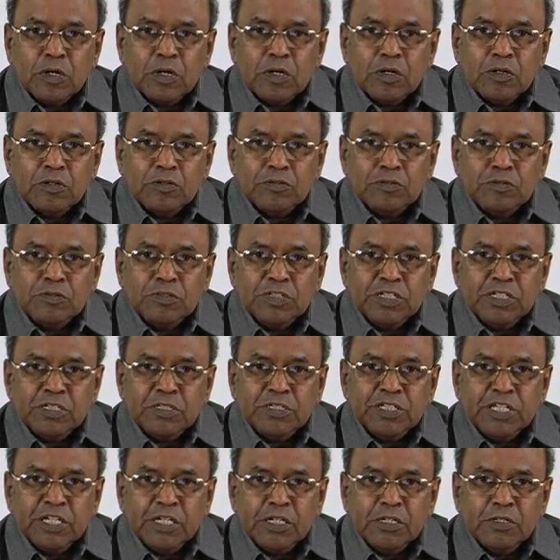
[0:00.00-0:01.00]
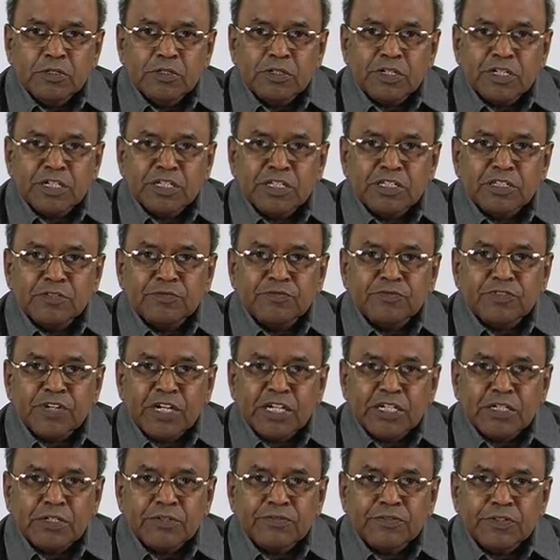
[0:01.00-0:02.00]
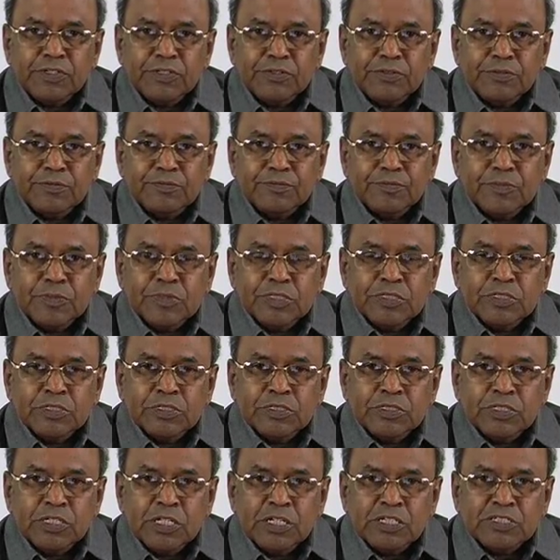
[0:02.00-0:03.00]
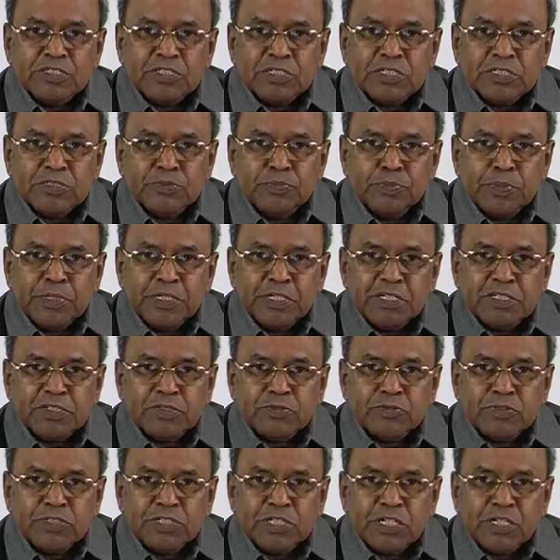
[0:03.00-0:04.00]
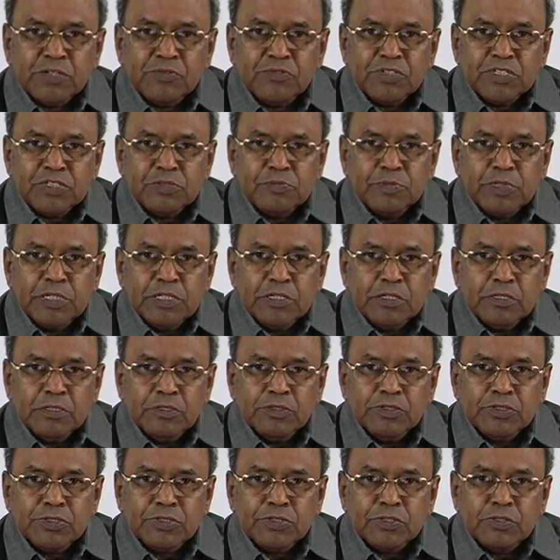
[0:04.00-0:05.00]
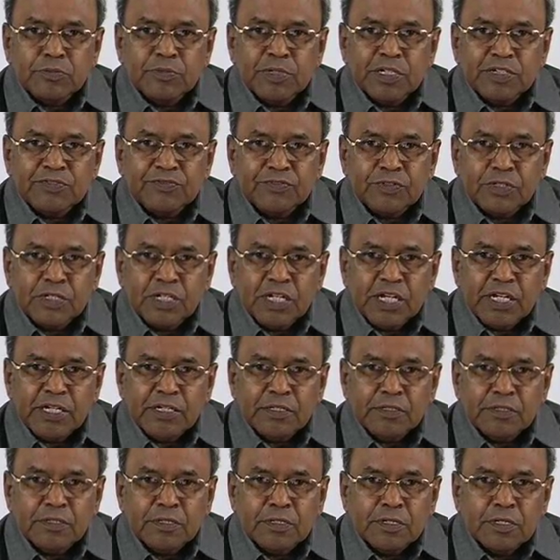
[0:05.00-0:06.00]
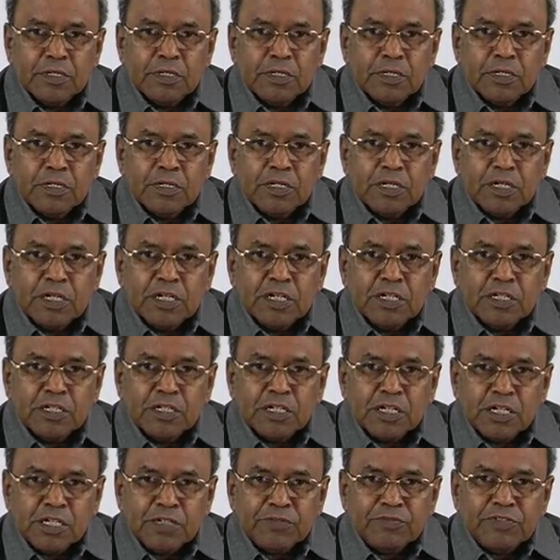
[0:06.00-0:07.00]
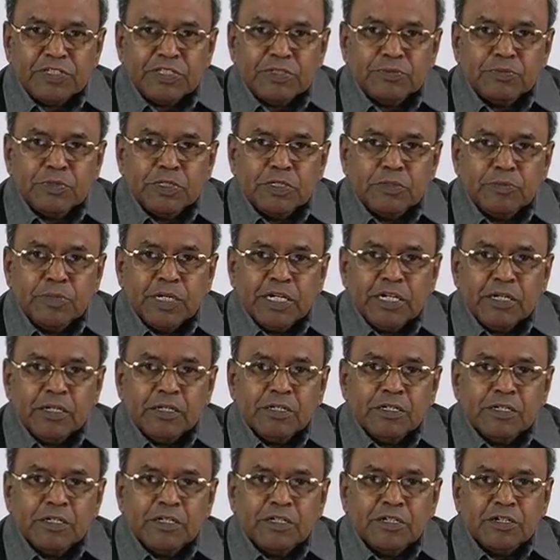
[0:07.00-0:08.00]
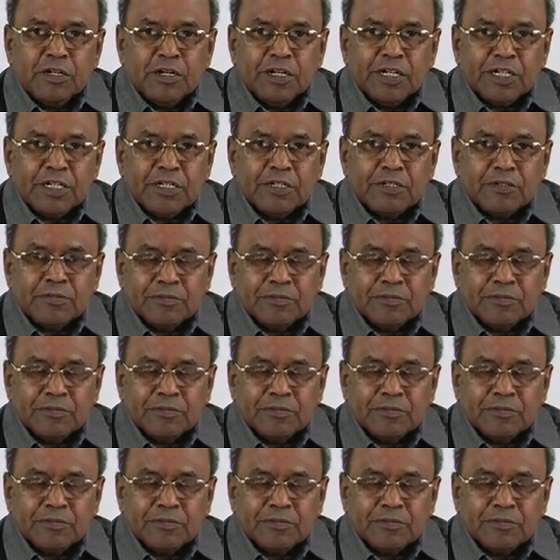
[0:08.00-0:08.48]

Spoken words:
how they look in the front view. The spheres which are visible you show by full line and not visible by dotted.